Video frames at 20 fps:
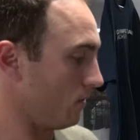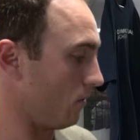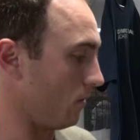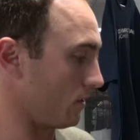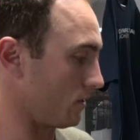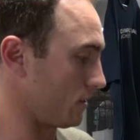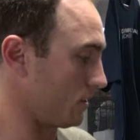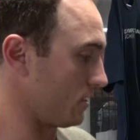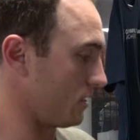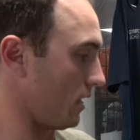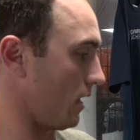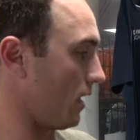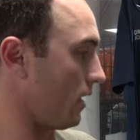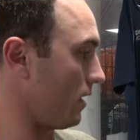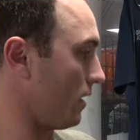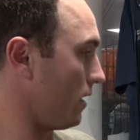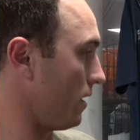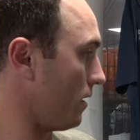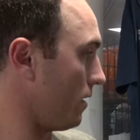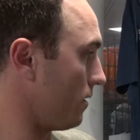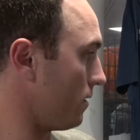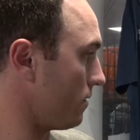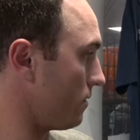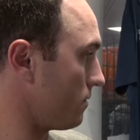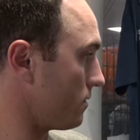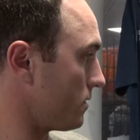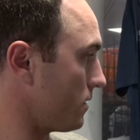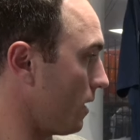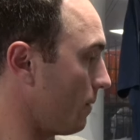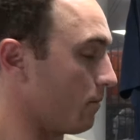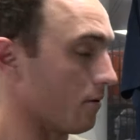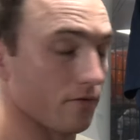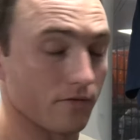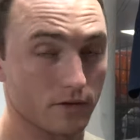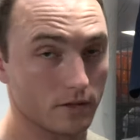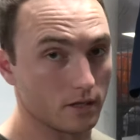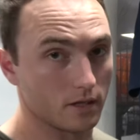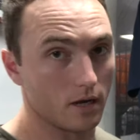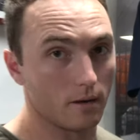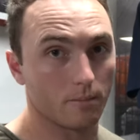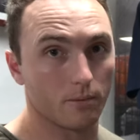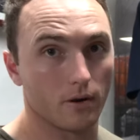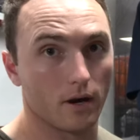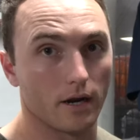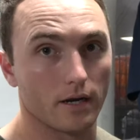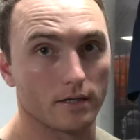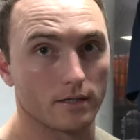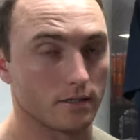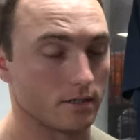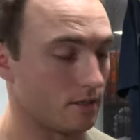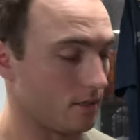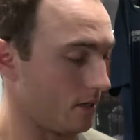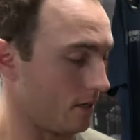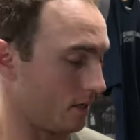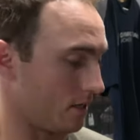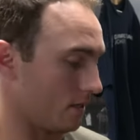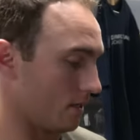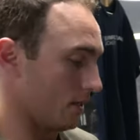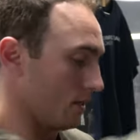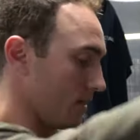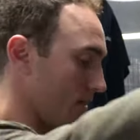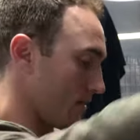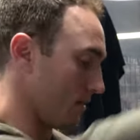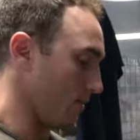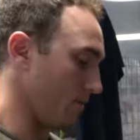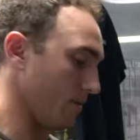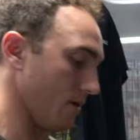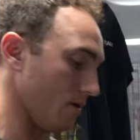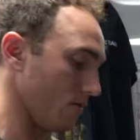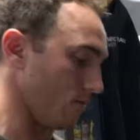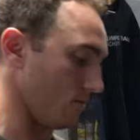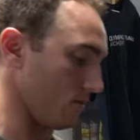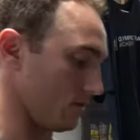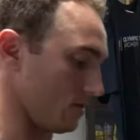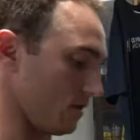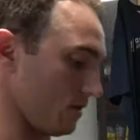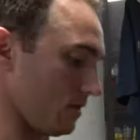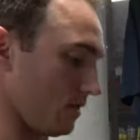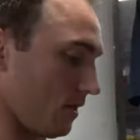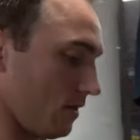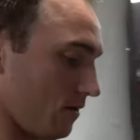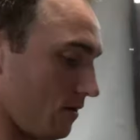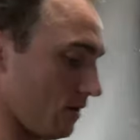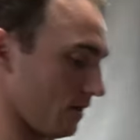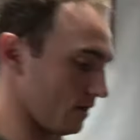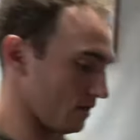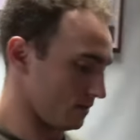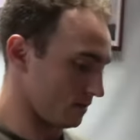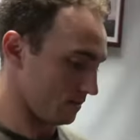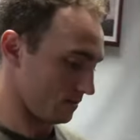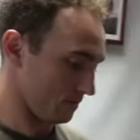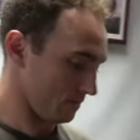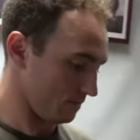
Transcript: wants to stay uh, stay perfectly upright, and, and uh, the pin wants to settle nice.